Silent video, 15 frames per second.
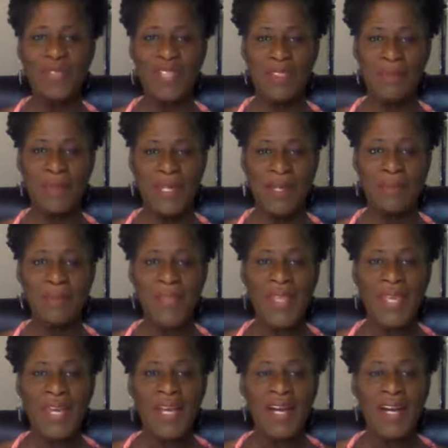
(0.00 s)
with me.
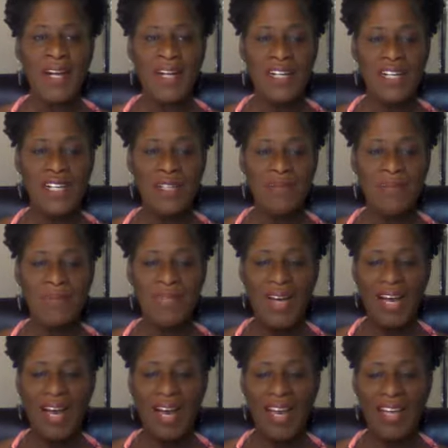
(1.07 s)

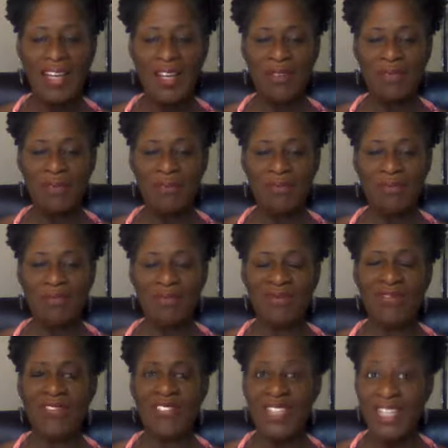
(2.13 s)
I am
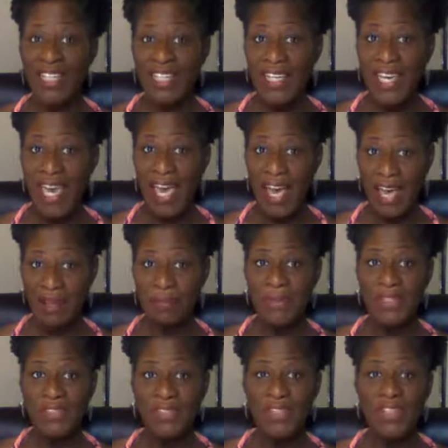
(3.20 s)
really
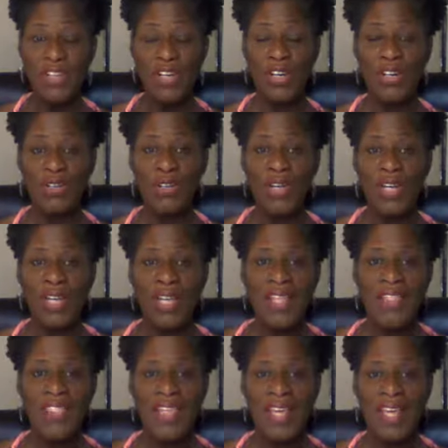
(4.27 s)
happy to know
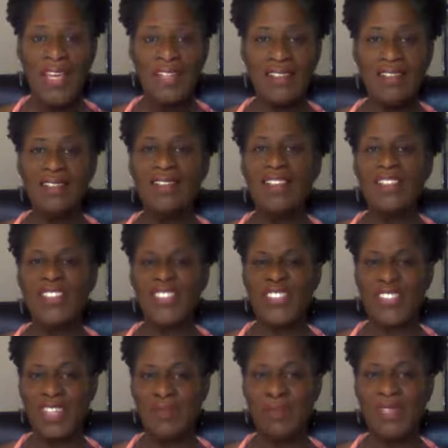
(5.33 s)
that there's
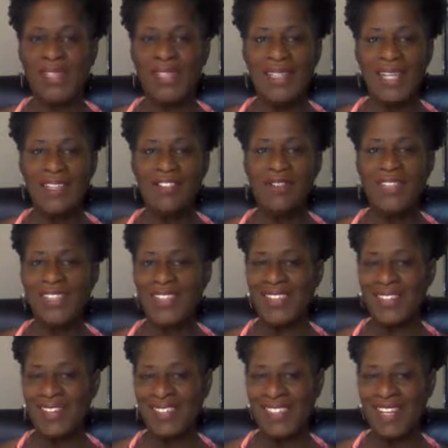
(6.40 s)
something that's
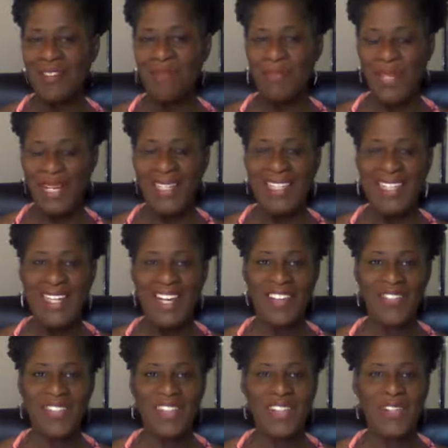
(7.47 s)
reaching somebody
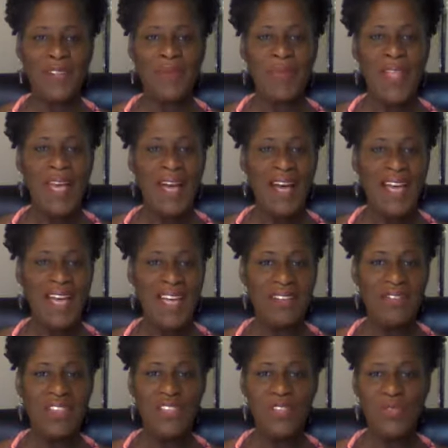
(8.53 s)
out there. I
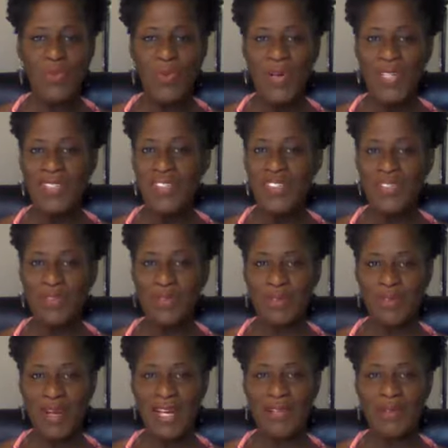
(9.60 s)
have this one
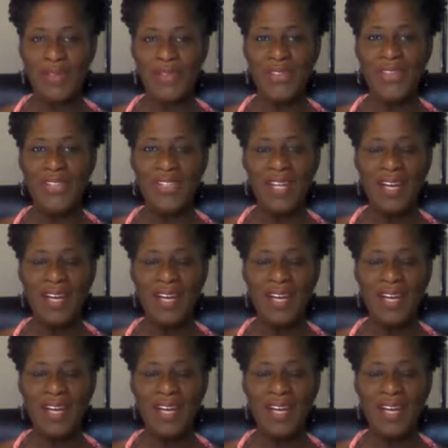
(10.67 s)
subscriber,